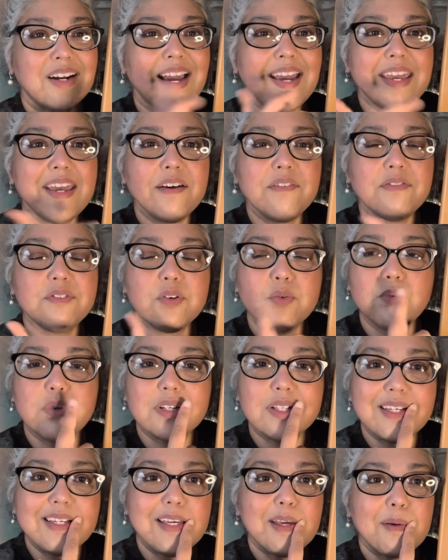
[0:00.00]
I have to
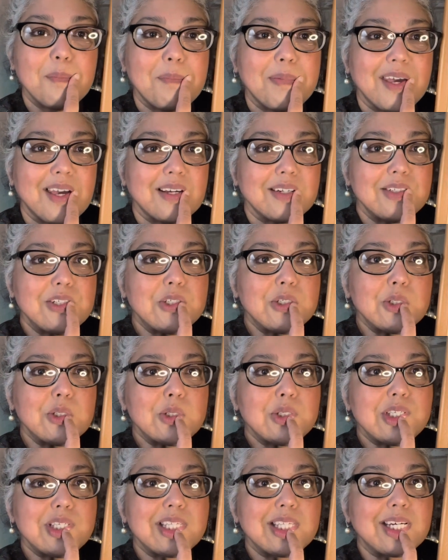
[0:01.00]
really get back
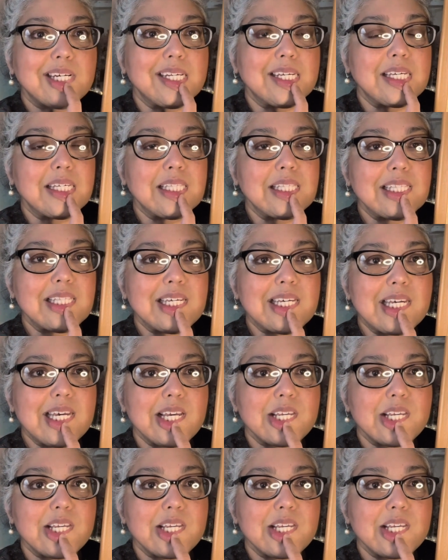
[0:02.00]
to studying the